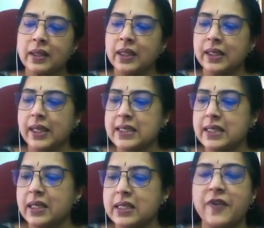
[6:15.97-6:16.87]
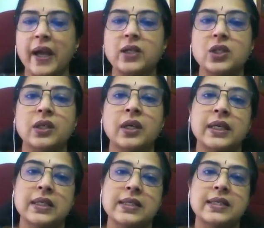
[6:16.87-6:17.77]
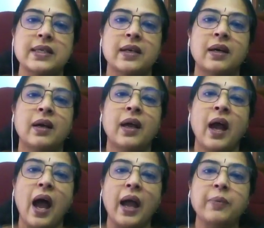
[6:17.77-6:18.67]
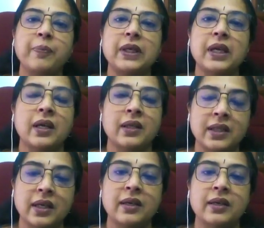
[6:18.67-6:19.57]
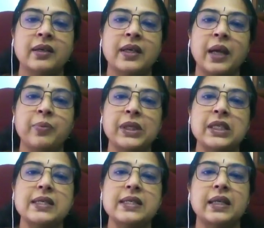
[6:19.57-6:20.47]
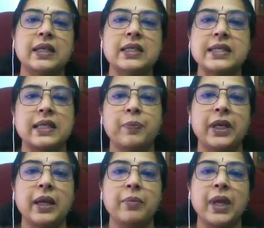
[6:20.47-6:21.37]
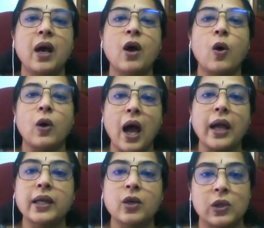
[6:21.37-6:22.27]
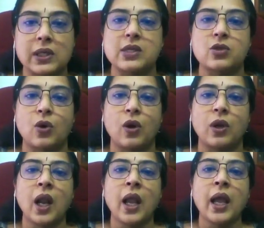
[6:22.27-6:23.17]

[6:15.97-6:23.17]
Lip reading: The next risk factor is diabetes and dyslipidemia, or high cholesterol.